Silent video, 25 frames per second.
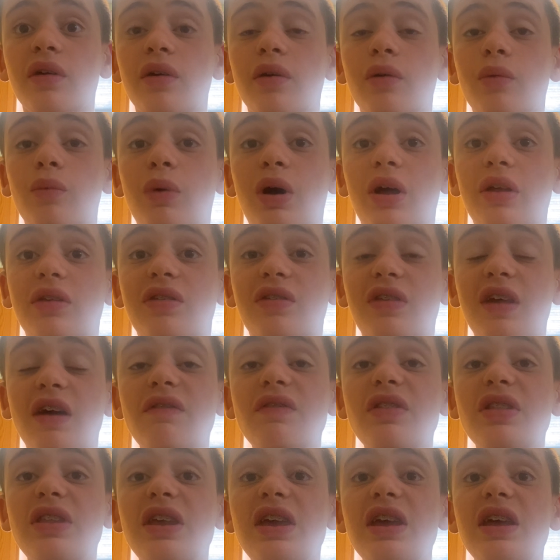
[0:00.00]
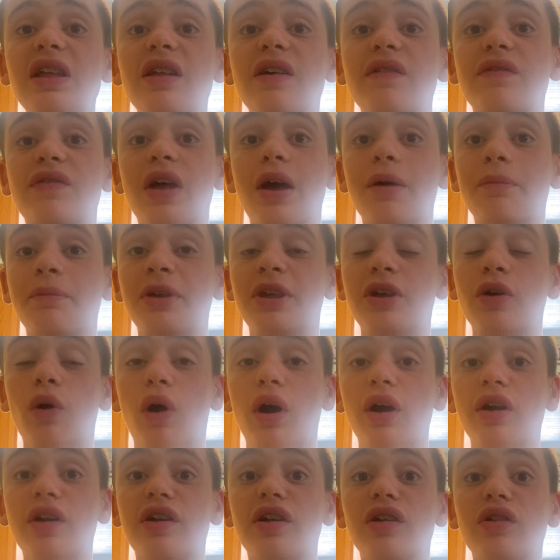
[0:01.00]
while 17 of them he
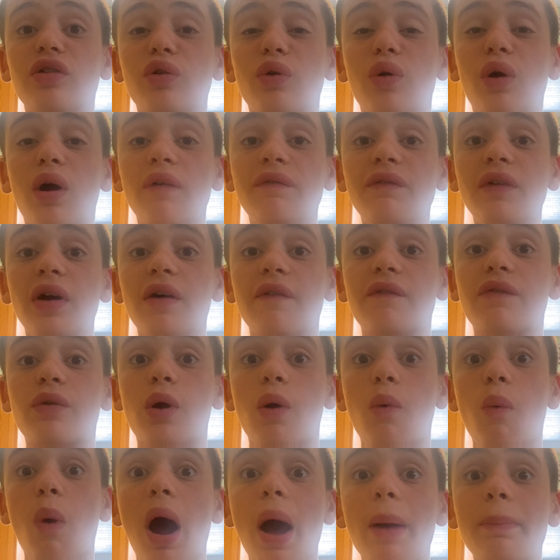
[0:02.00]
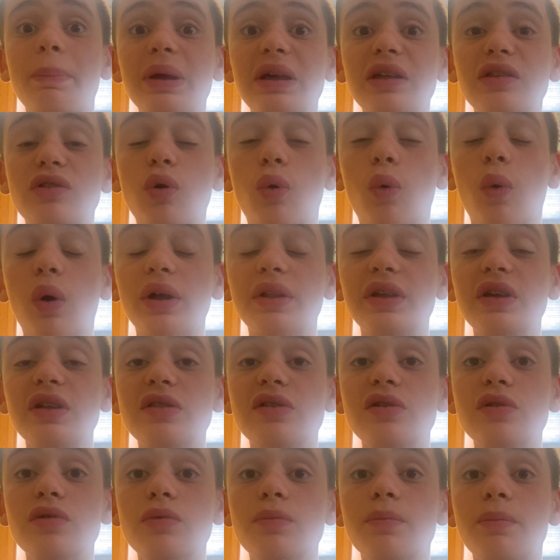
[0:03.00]
auctioned off for a whopping
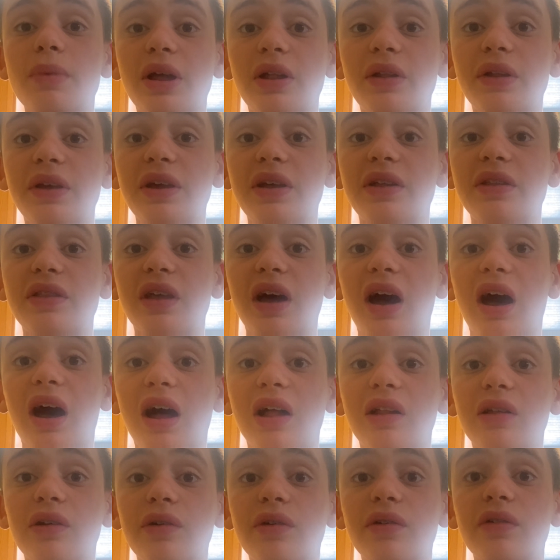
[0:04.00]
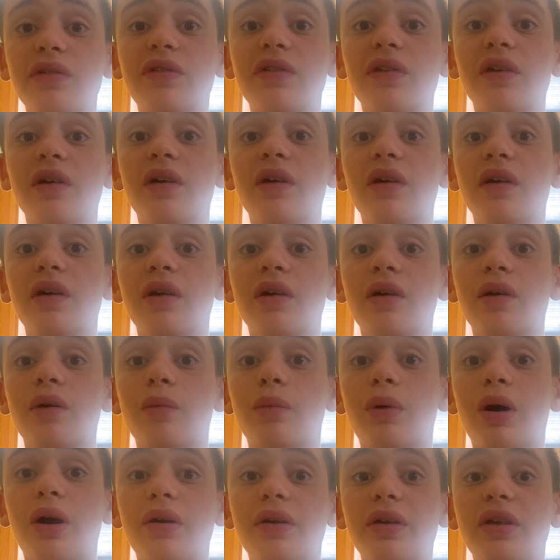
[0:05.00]
$22 million,
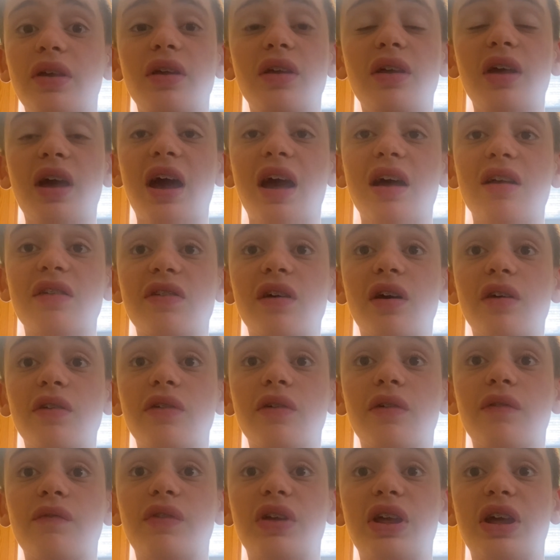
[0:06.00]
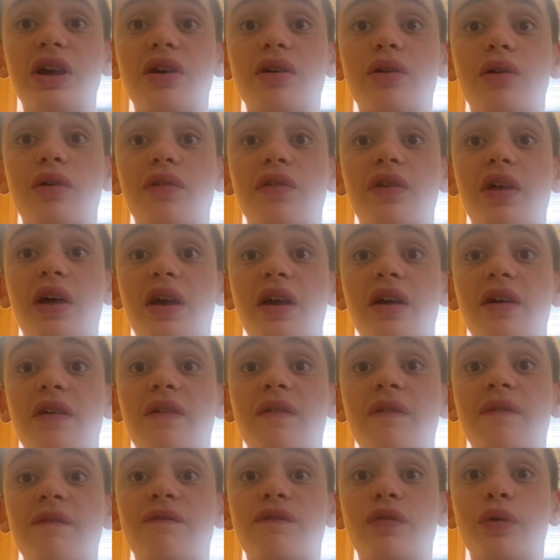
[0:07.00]
while he has other vehicles like
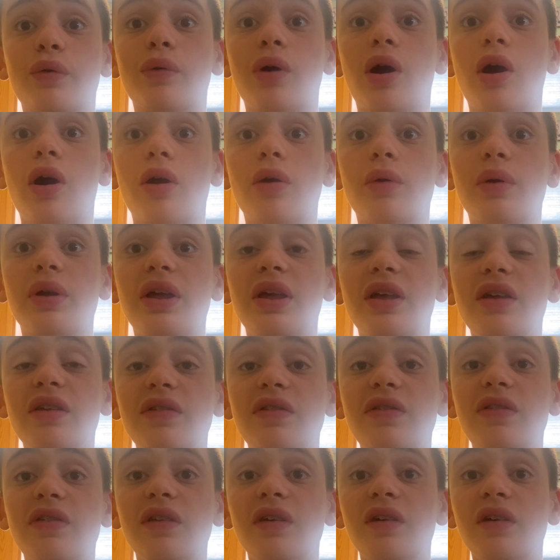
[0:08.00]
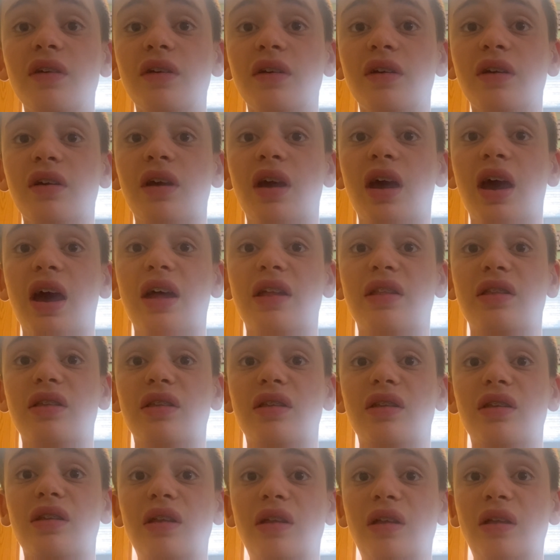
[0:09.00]
Ferraris and
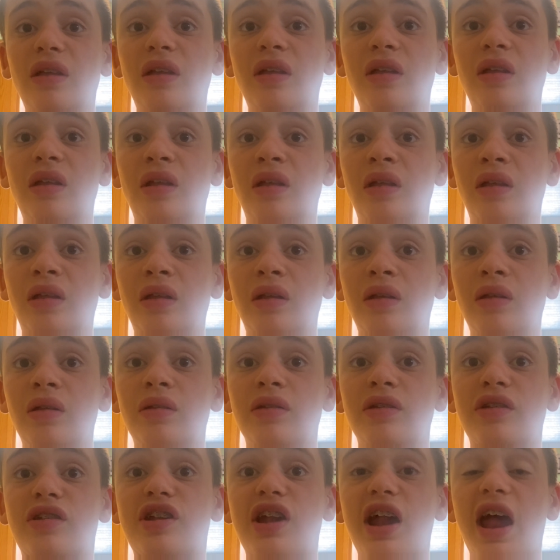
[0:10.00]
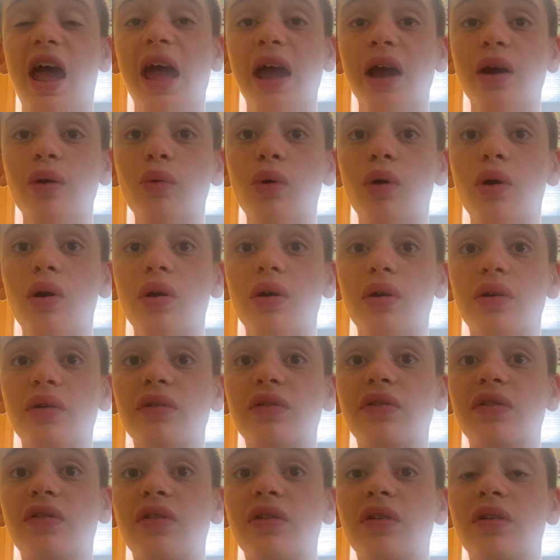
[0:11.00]

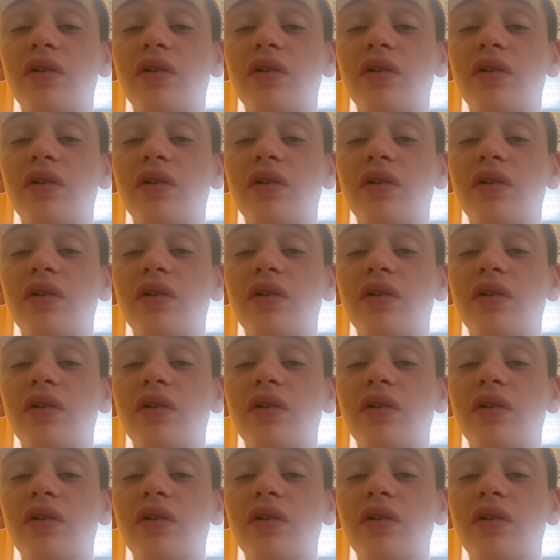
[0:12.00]
Jaguars.